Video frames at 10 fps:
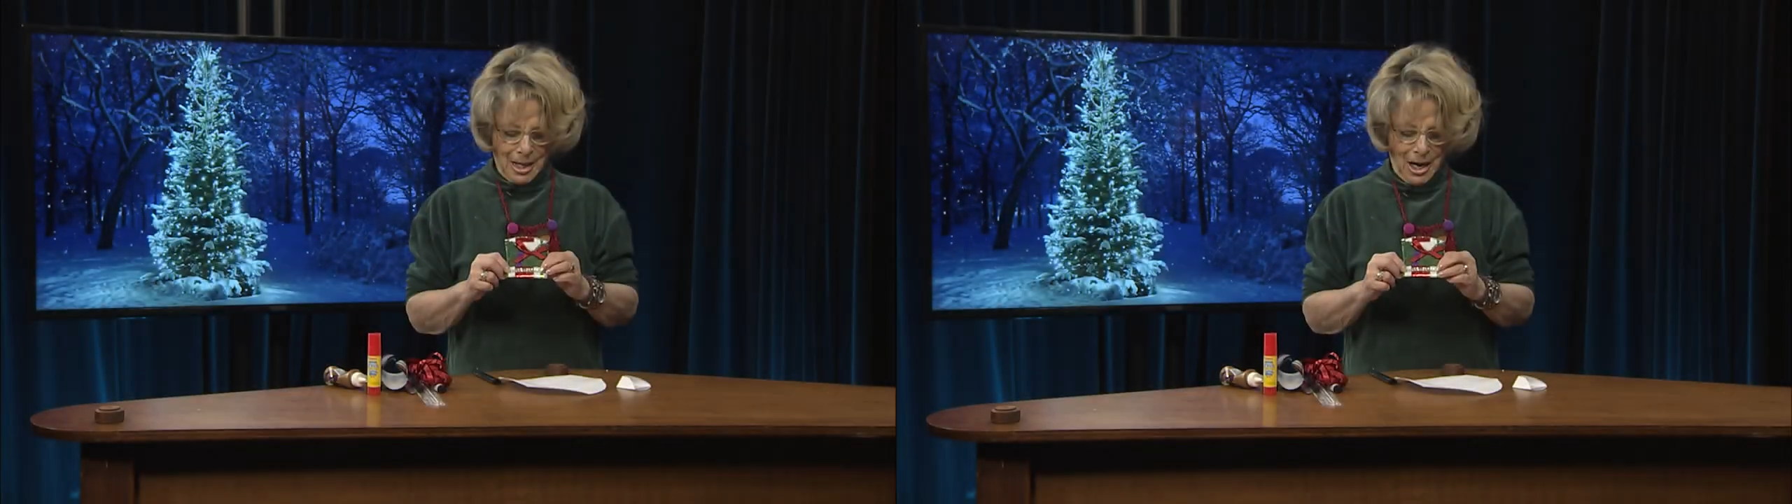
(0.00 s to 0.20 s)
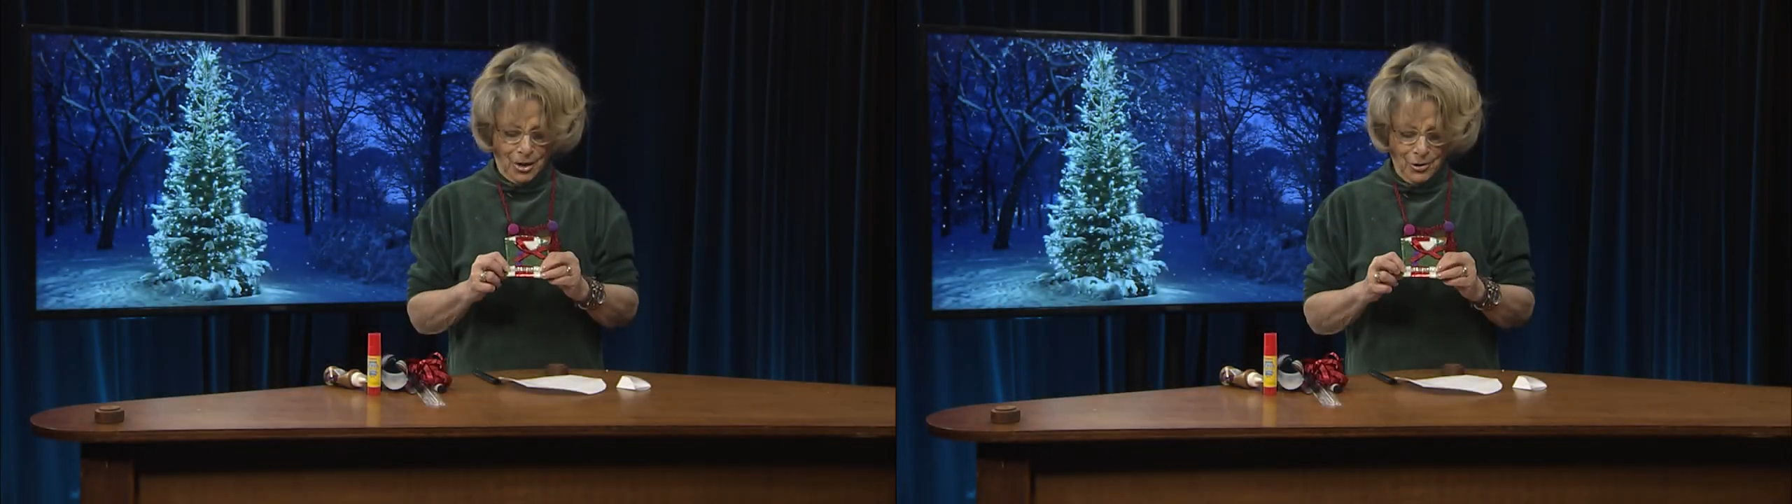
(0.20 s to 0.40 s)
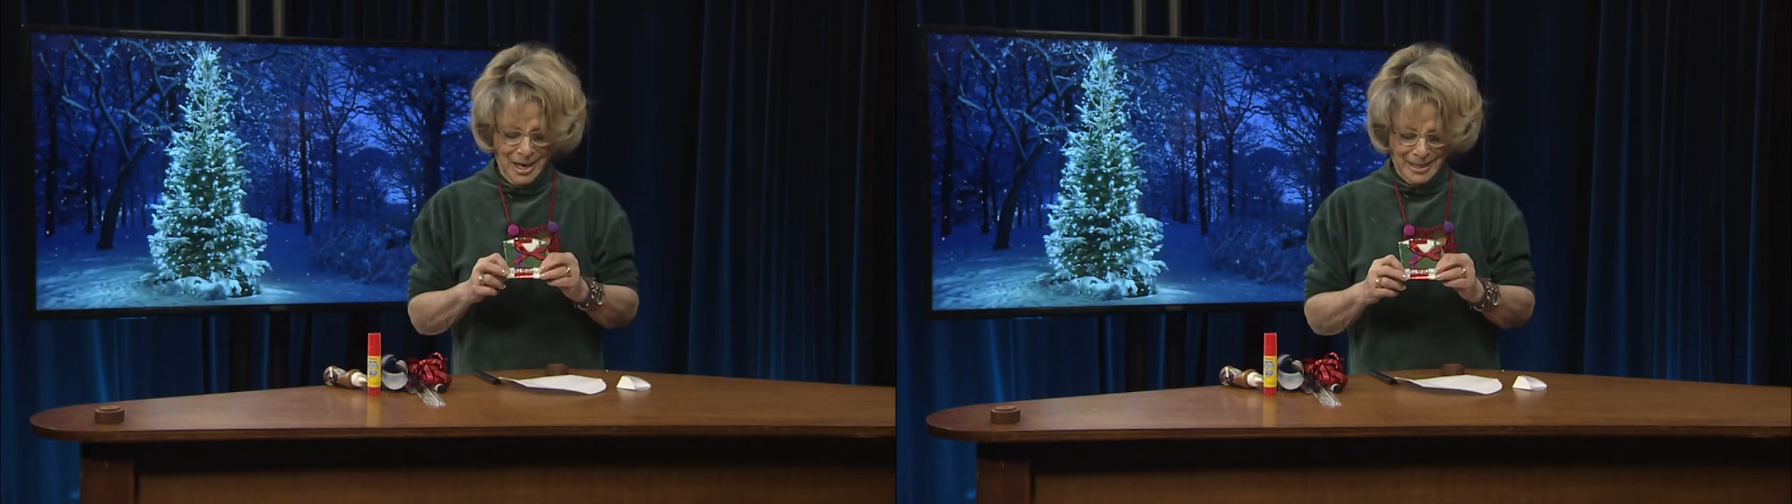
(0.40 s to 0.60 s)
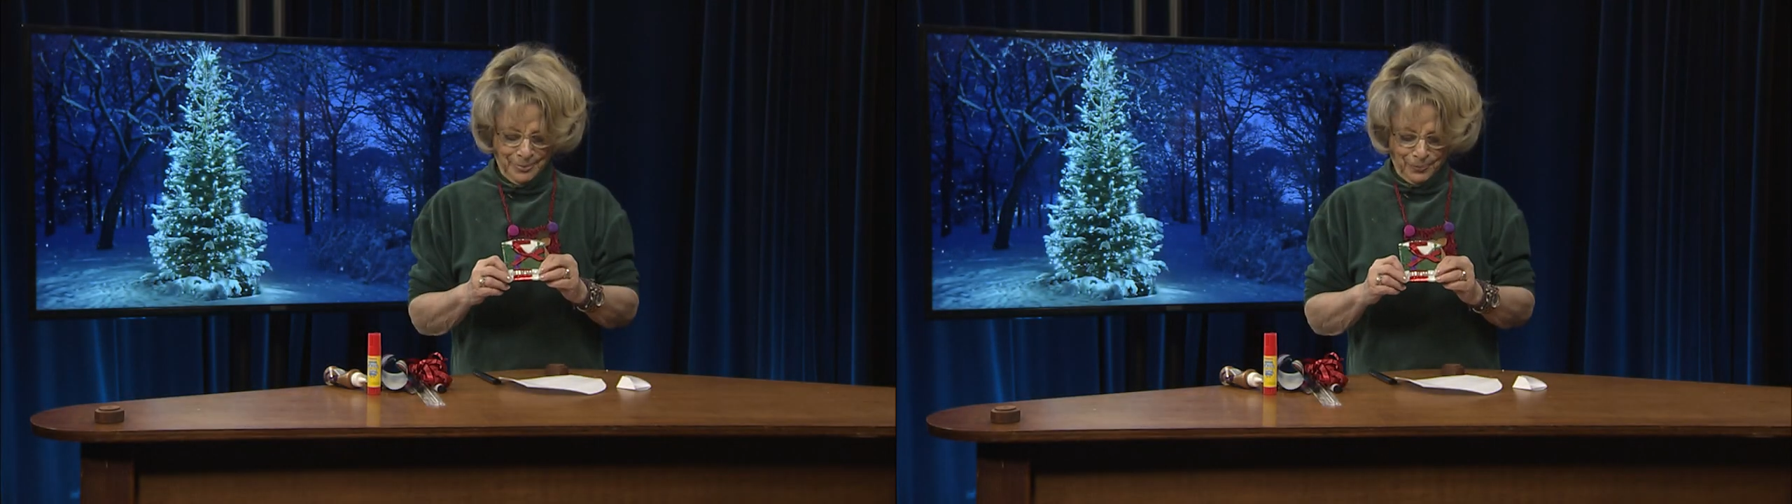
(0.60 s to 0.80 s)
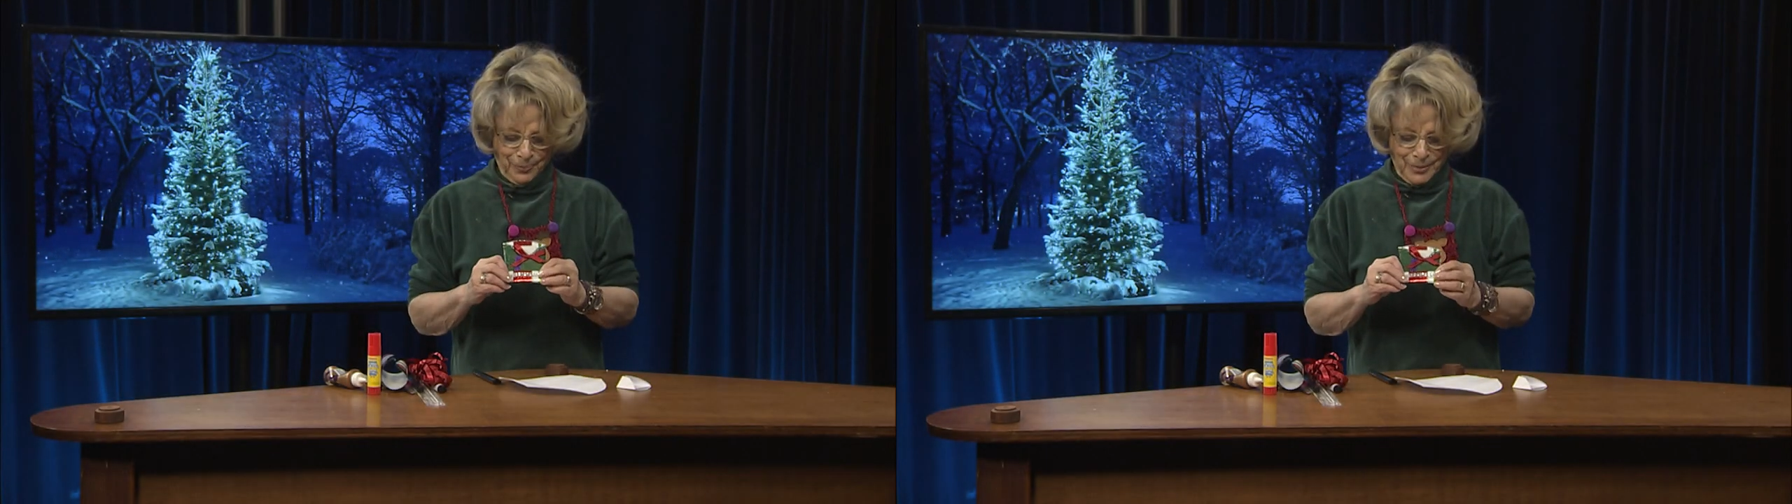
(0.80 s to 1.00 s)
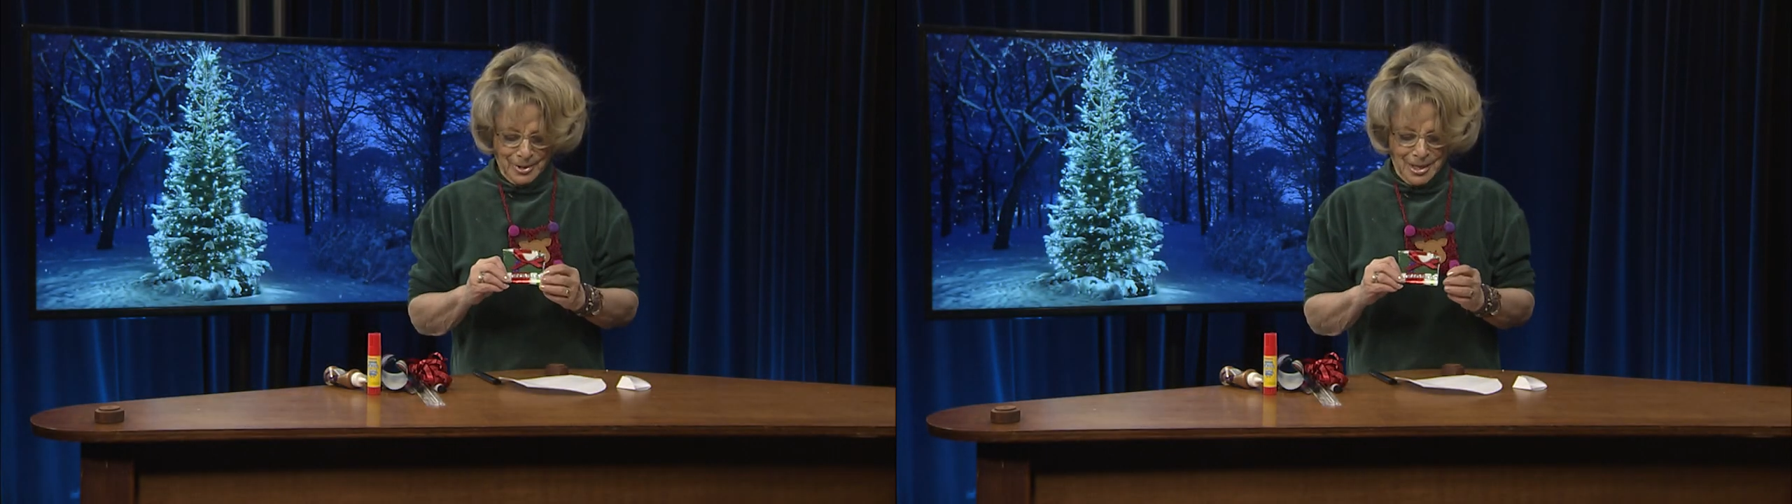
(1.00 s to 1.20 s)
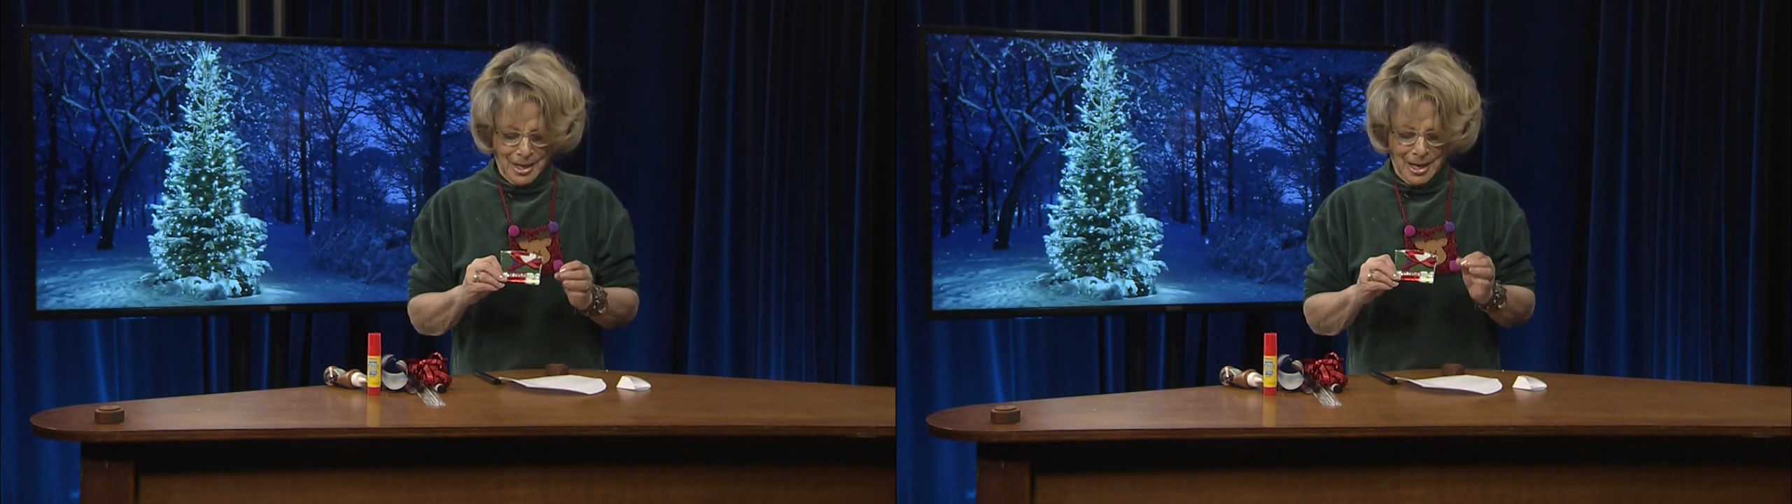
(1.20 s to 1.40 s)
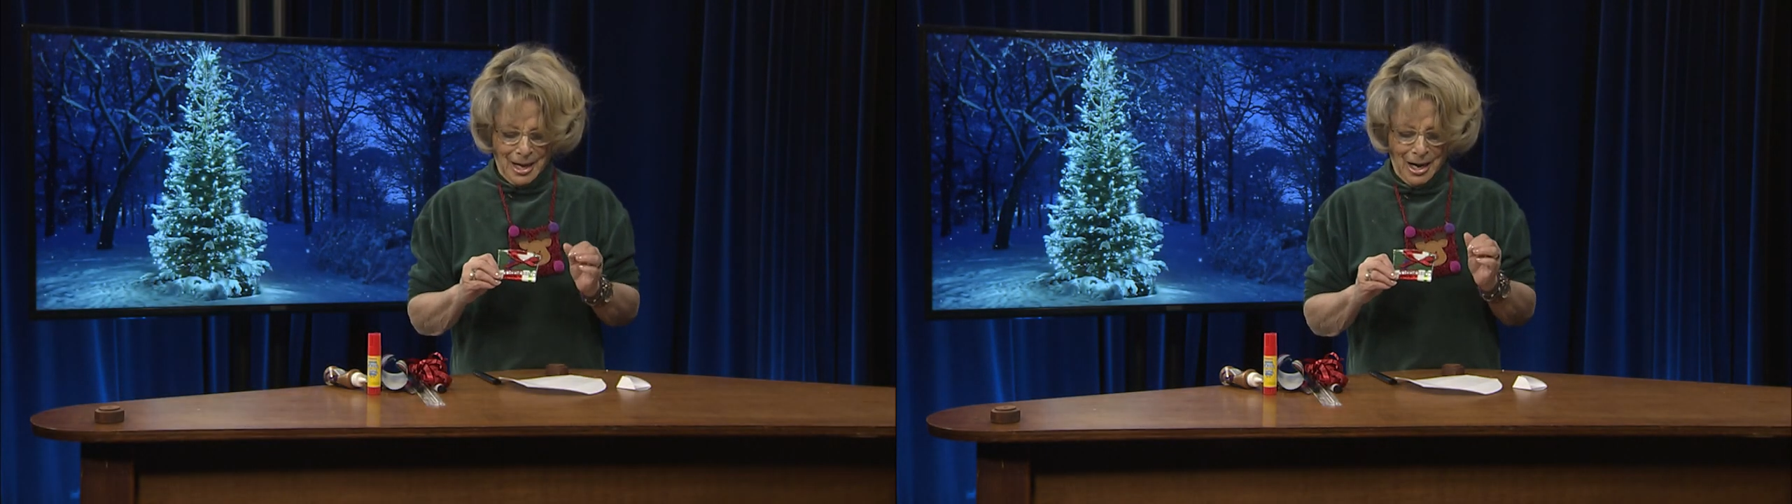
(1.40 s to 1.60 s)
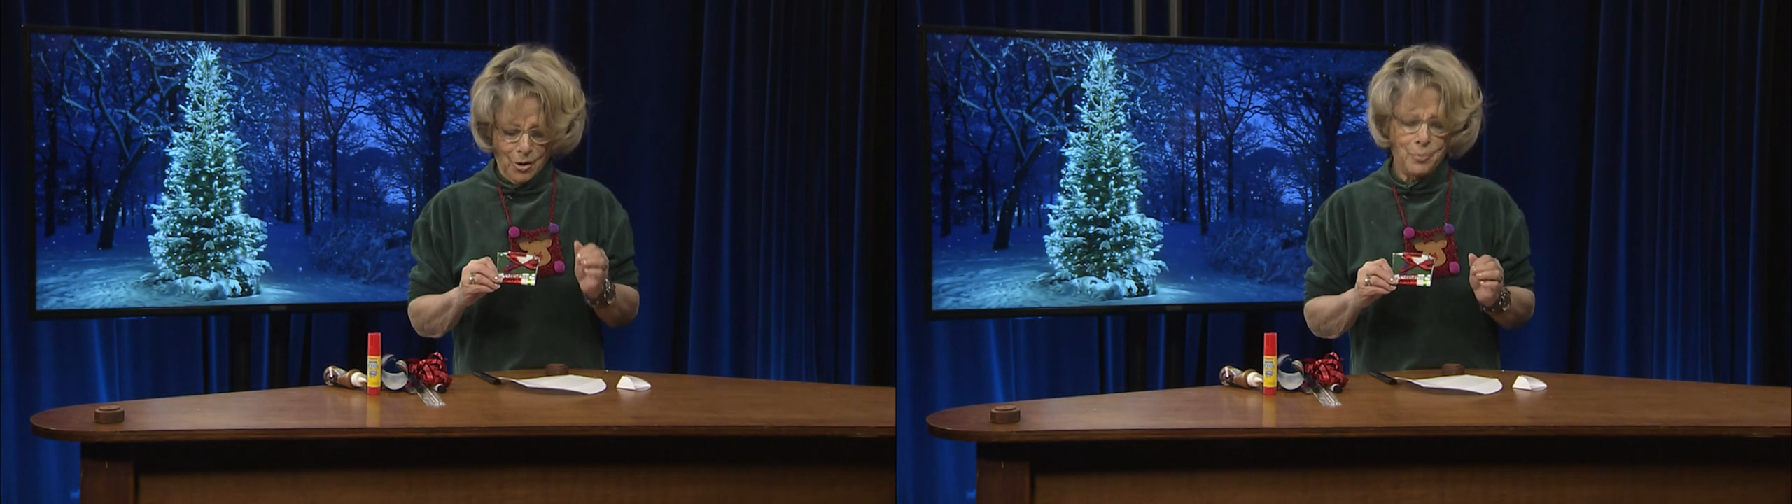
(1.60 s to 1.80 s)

All right, how